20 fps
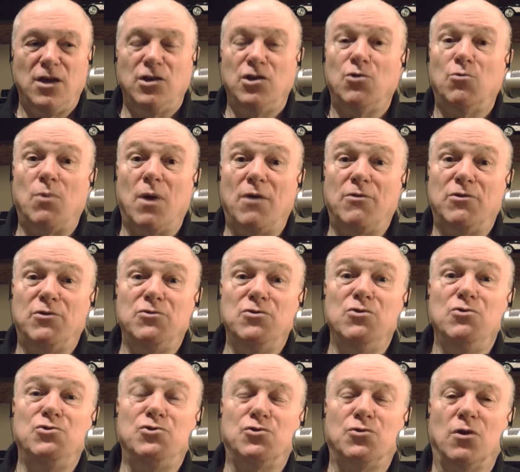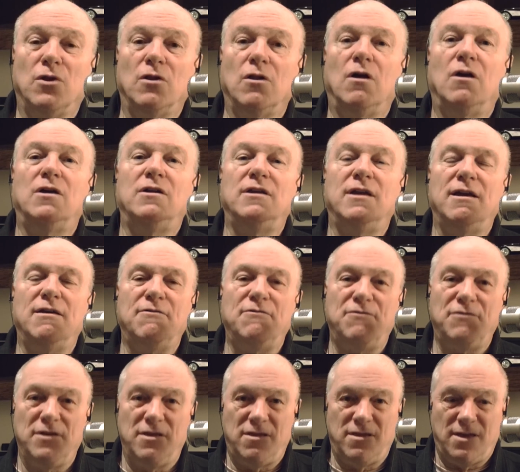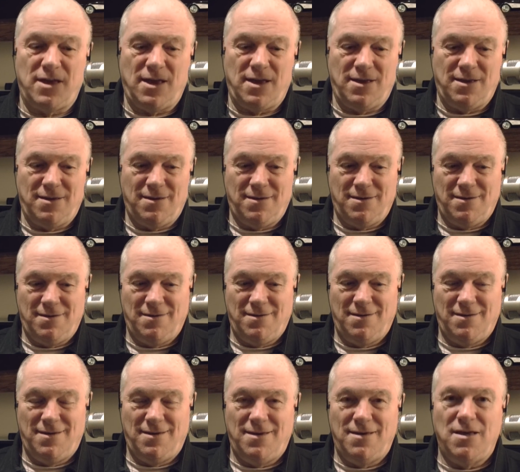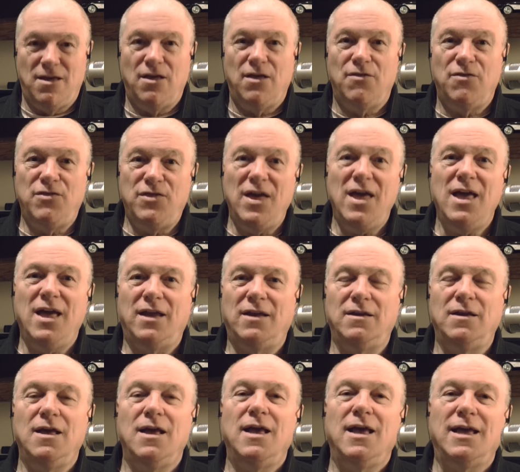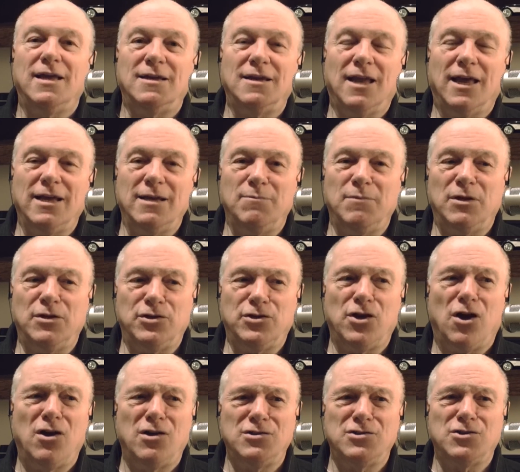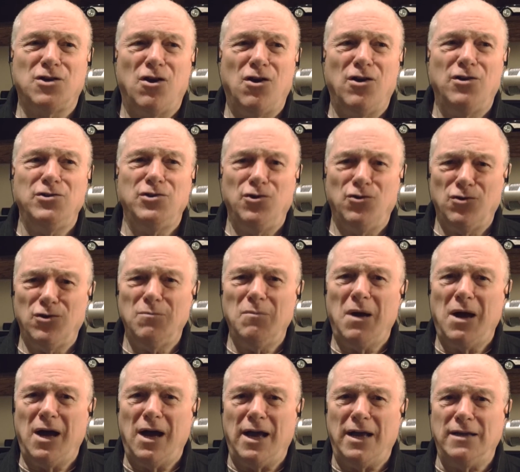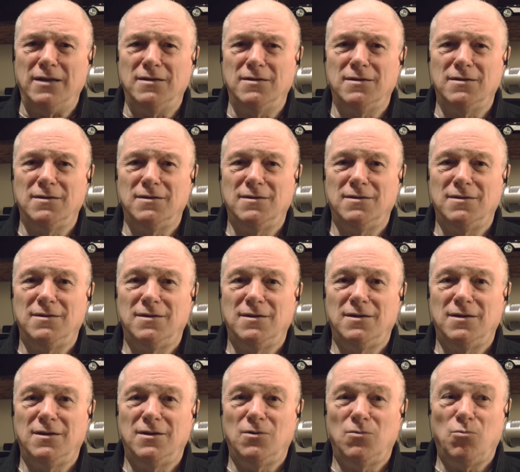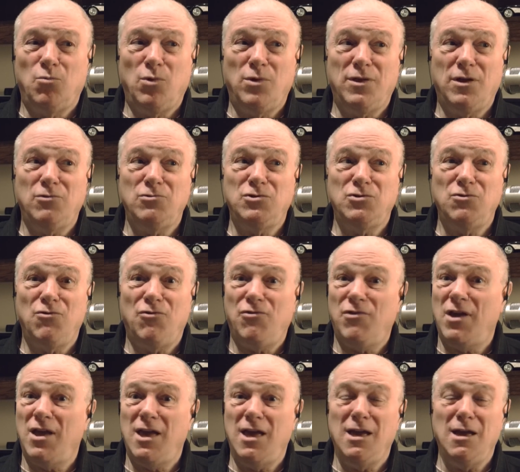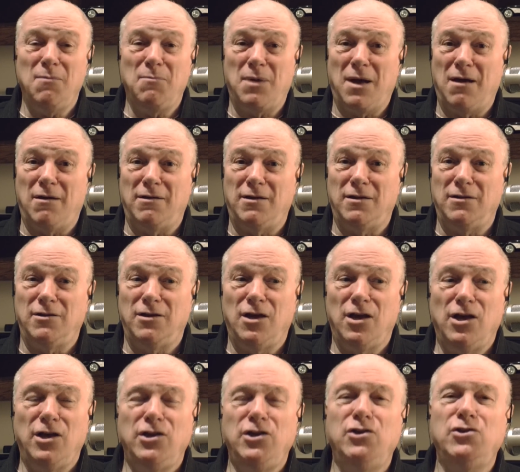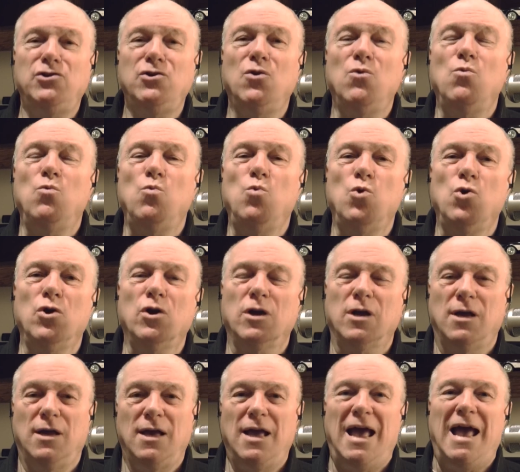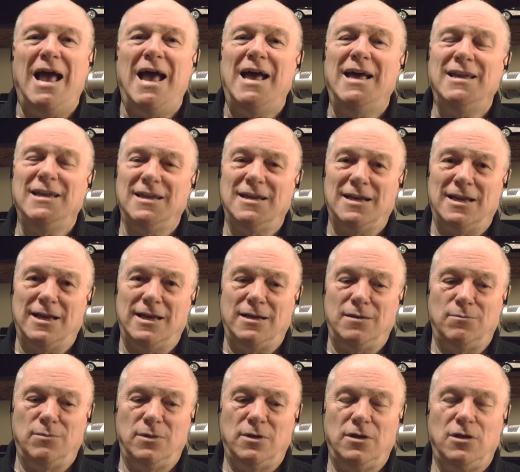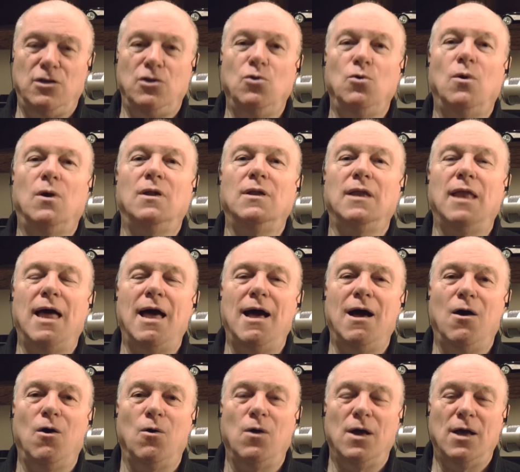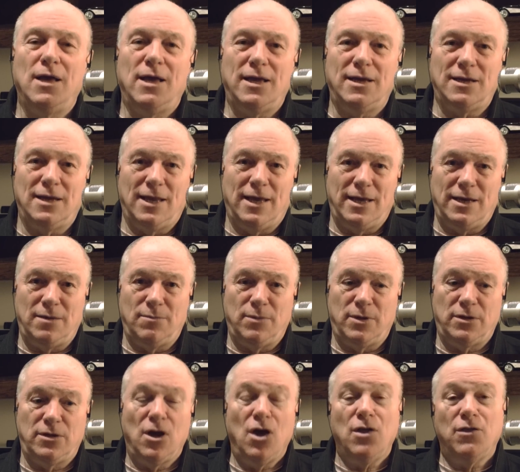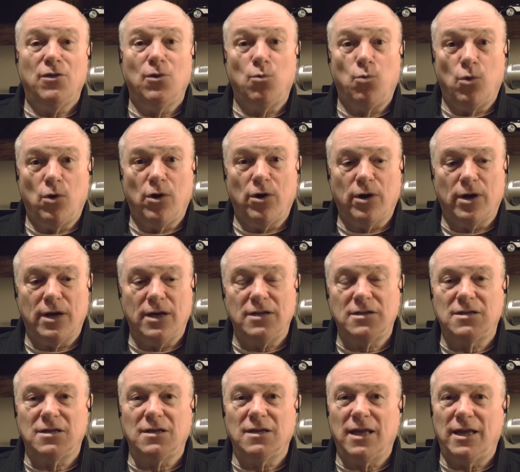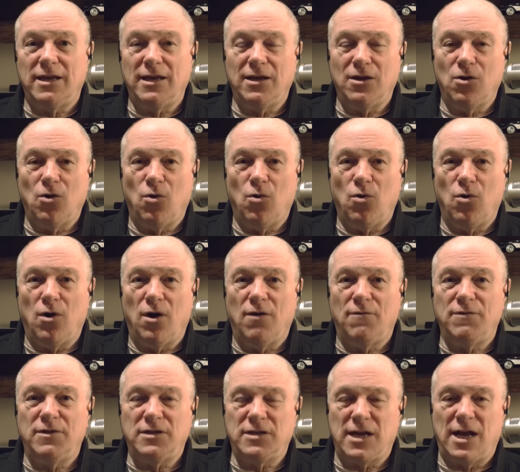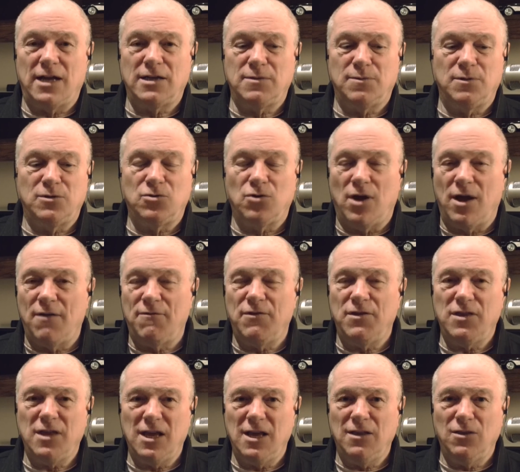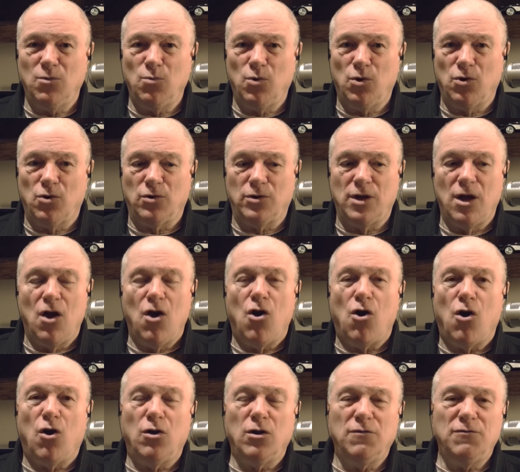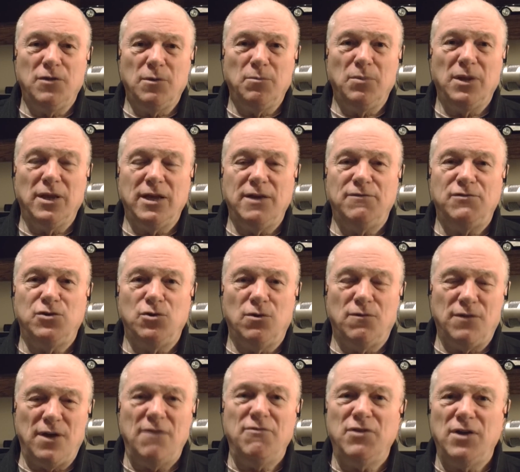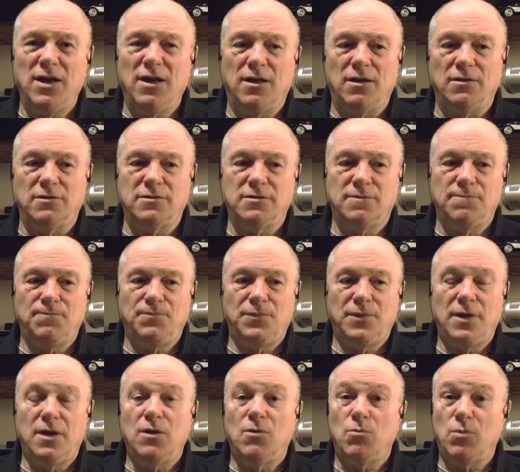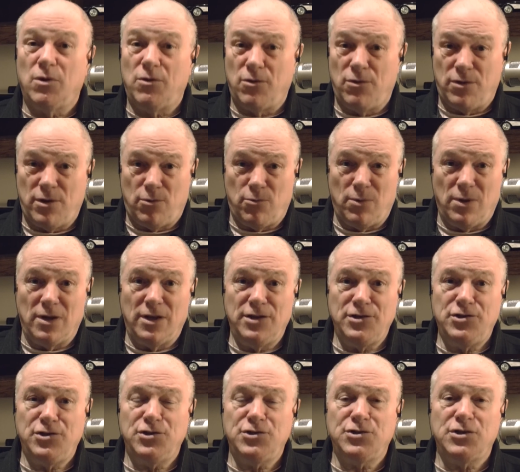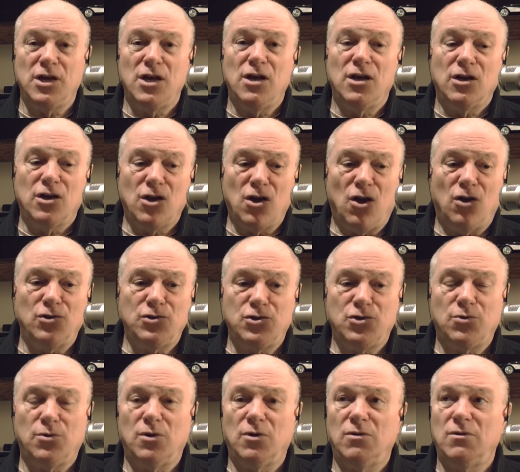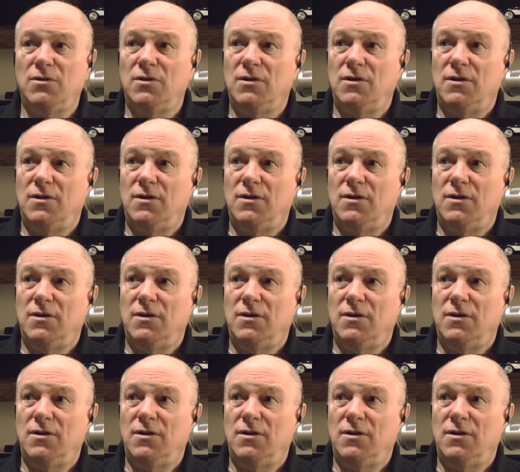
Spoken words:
You're rather neutral on everything. Then enlightenment dawns on your mind without you thinking about it. You don't work at enlightenment, you allow enlightenment. The work is in letting go of attachment to everything in the world, all of the beliefs you have ever held, whether they're religious, cultural,